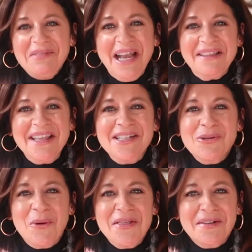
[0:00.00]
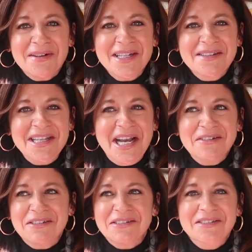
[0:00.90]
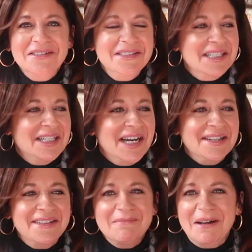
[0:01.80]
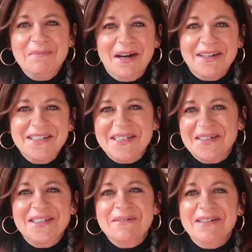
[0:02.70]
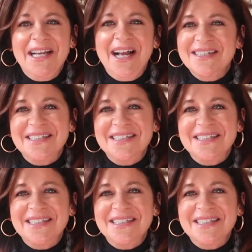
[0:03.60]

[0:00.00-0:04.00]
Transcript: I think it's 1:30 in the afternoon, and I think my body's starting to react.